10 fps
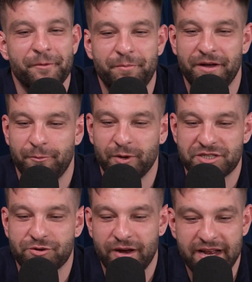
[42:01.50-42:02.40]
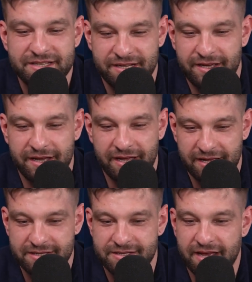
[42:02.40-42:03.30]
But what's crazy
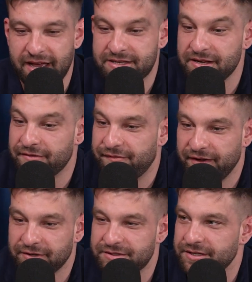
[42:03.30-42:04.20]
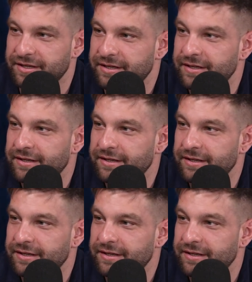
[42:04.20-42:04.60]
is it's a filter.